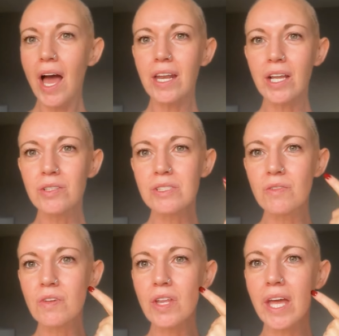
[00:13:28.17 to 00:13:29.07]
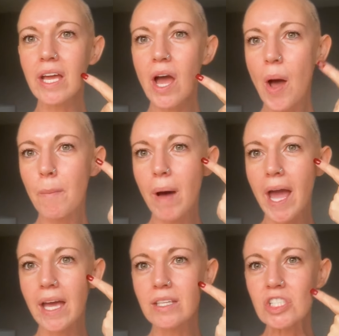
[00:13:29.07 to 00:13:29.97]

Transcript: And I used to feel like my